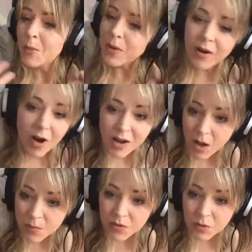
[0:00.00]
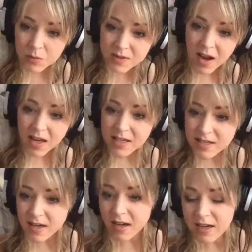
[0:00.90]
But it all comes from tiny,
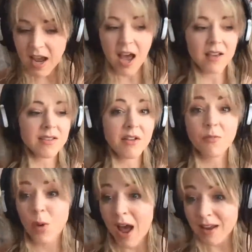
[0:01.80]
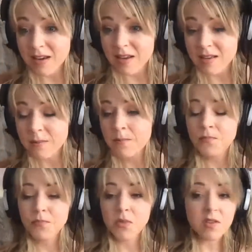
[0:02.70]
tiny acts of practice.
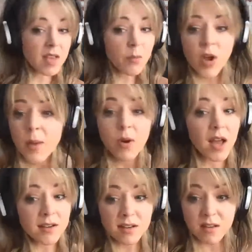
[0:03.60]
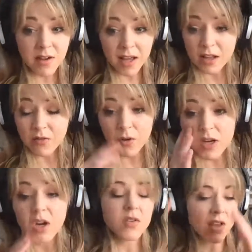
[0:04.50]
The same way I practiced the violin for
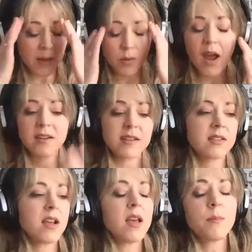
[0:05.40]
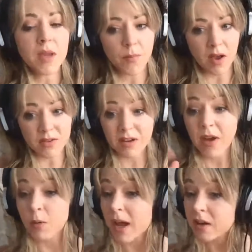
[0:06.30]
years, I practiced being positive.
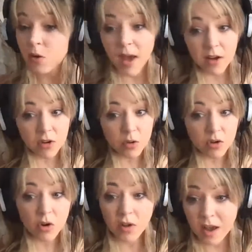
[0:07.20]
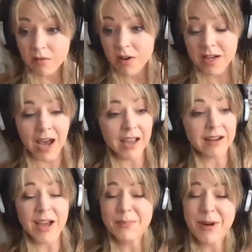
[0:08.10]
I write in a gratitude journal every night.
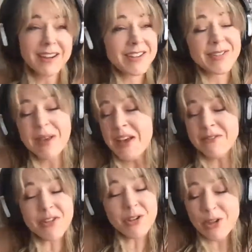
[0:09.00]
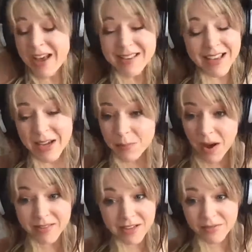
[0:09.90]
I practice visualizing and
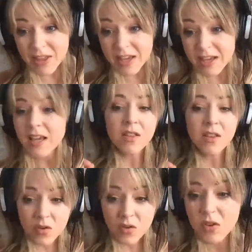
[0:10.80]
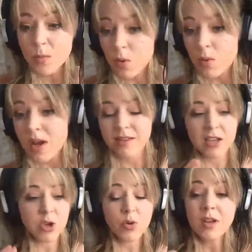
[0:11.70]
positive thinking. These are simple ways
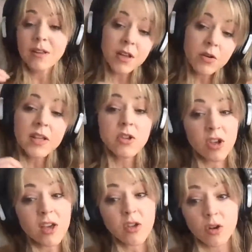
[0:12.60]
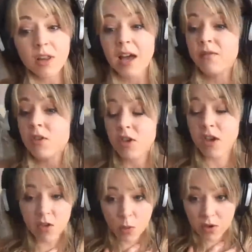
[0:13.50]
that you can literally change your life and
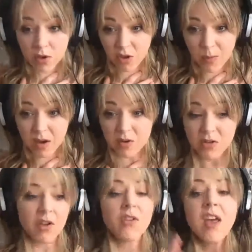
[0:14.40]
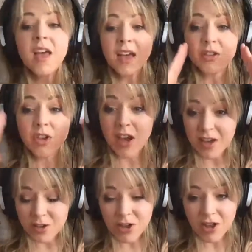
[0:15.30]
change the way you feel about yourself and
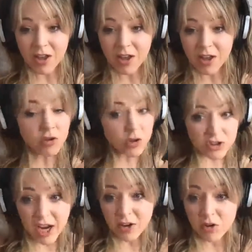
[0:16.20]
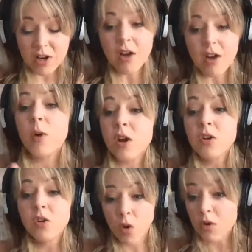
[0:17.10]
change your trajectory of where
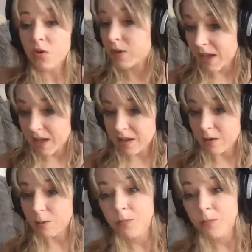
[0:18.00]
your goals will take you.